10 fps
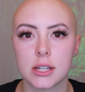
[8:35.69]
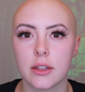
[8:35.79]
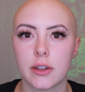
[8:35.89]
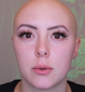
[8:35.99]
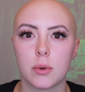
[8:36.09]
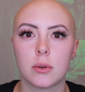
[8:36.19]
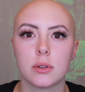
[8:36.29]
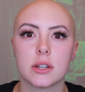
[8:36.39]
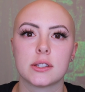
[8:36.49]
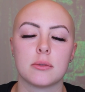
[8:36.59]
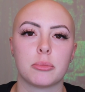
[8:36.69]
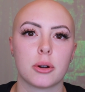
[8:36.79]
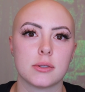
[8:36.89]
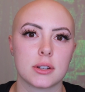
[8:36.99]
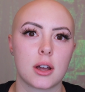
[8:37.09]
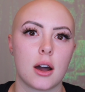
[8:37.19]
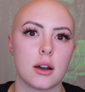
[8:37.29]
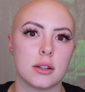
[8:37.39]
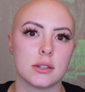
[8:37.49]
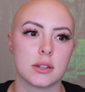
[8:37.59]
and then we will list some pros and
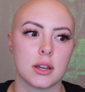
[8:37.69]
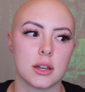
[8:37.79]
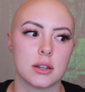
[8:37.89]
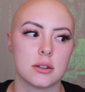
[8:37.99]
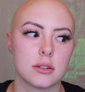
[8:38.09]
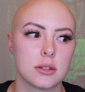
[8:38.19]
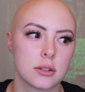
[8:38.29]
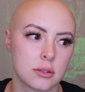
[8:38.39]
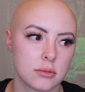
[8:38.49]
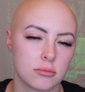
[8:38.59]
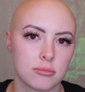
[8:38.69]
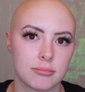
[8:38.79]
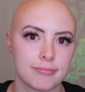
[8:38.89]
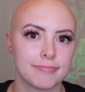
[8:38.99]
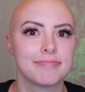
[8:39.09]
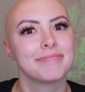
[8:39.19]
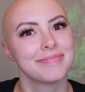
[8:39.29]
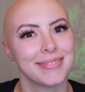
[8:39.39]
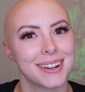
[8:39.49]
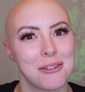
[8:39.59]
cons and
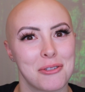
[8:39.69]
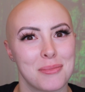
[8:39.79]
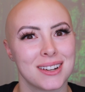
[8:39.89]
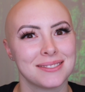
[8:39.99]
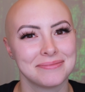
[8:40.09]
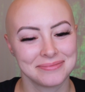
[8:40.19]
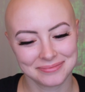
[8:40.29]
go from there.